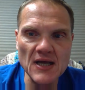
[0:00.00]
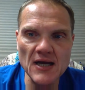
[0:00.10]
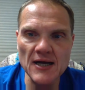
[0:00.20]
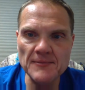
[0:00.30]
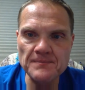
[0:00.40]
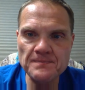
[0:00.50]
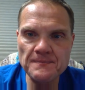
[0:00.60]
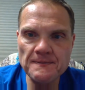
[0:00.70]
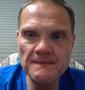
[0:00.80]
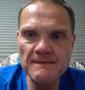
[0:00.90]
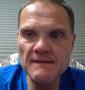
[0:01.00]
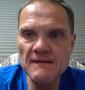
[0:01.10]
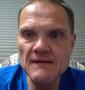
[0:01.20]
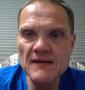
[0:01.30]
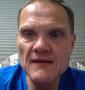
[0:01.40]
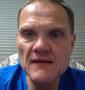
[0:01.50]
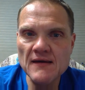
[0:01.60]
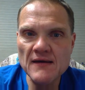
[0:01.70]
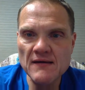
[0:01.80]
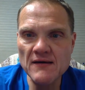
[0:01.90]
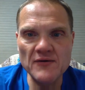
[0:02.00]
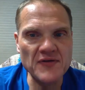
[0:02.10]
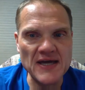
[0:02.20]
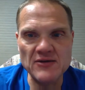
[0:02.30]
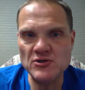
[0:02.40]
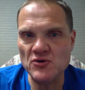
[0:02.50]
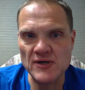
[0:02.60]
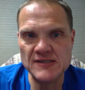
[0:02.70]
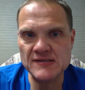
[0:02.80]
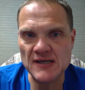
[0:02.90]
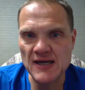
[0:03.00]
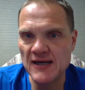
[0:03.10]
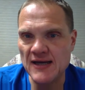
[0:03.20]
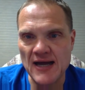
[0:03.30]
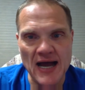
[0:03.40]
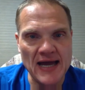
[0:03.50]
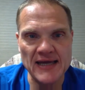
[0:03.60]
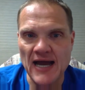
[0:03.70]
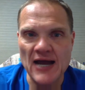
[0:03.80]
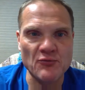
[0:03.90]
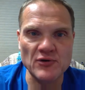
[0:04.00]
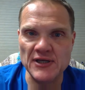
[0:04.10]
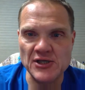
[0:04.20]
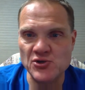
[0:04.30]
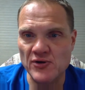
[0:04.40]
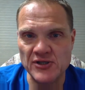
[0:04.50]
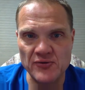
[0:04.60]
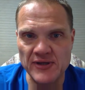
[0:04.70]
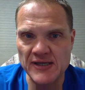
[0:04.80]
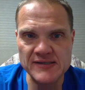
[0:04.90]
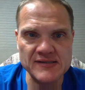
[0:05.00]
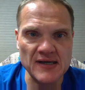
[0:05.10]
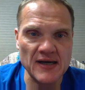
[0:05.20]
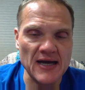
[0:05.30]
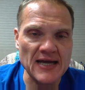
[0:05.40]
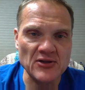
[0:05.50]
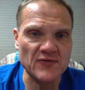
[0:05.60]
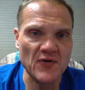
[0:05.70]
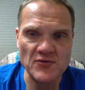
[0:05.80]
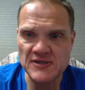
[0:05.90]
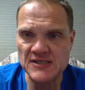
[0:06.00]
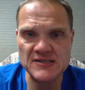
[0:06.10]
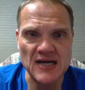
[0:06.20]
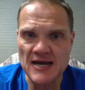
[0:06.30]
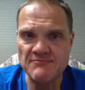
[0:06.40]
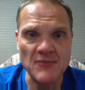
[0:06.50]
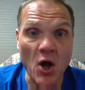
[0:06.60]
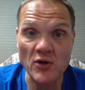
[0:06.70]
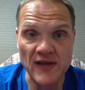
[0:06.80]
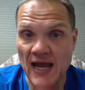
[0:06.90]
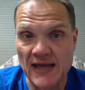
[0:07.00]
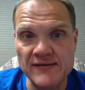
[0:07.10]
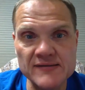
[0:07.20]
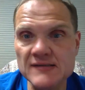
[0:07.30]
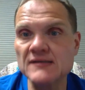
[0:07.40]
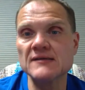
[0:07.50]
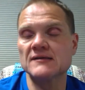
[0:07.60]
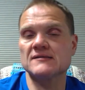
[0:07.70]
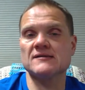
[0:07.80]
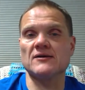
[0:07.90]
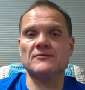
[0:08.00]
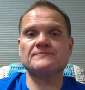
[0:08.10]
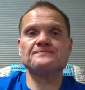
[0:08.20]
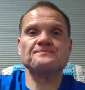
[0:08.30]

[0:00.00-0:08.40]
Um, oh, thank you, Joyce. I really enjoy doing this. I look forward to this time all day. So